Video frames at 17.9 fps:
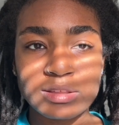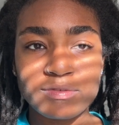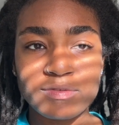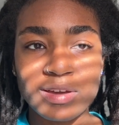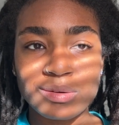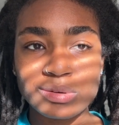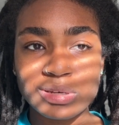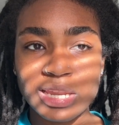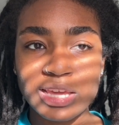
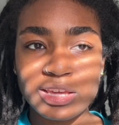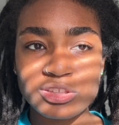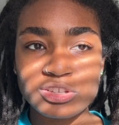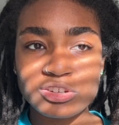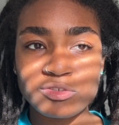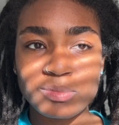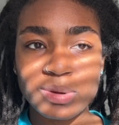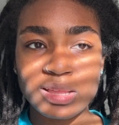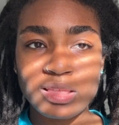foundation
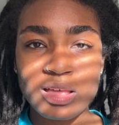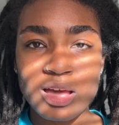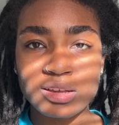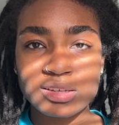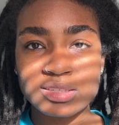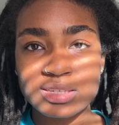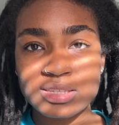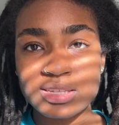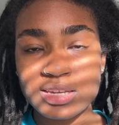of my
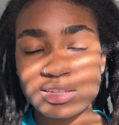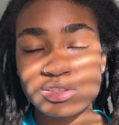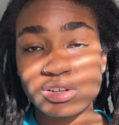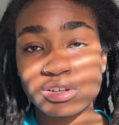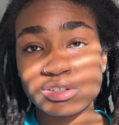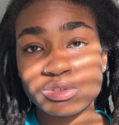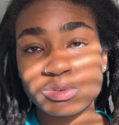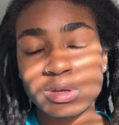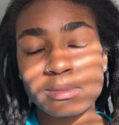lock since I
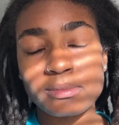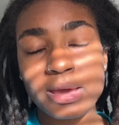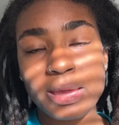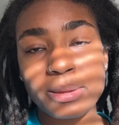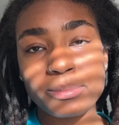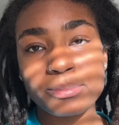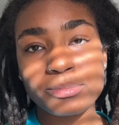started doing my